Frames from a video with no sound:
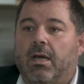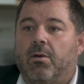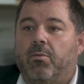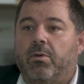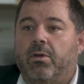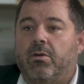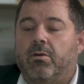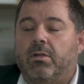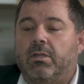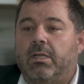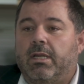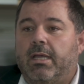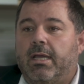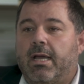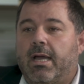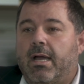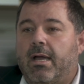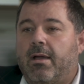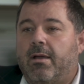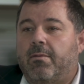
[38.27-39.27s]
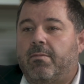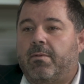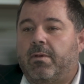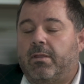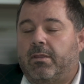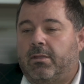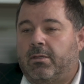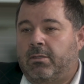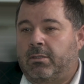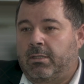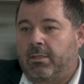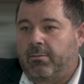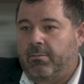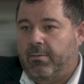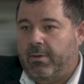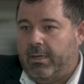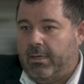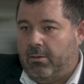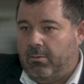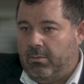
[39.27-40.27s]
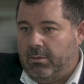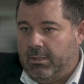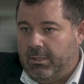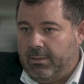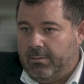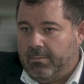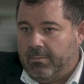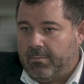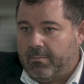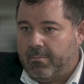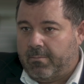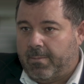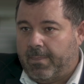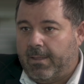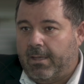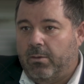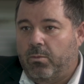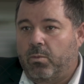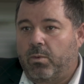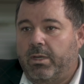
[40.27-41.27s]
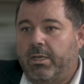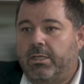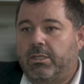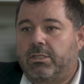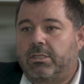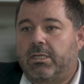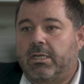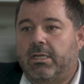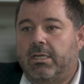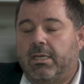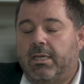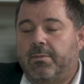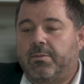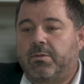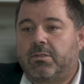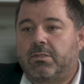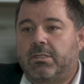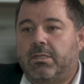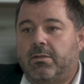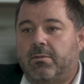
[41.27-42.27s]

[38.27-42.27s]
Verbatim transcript: Uh, we currently have 13 faculty, which uh, gives us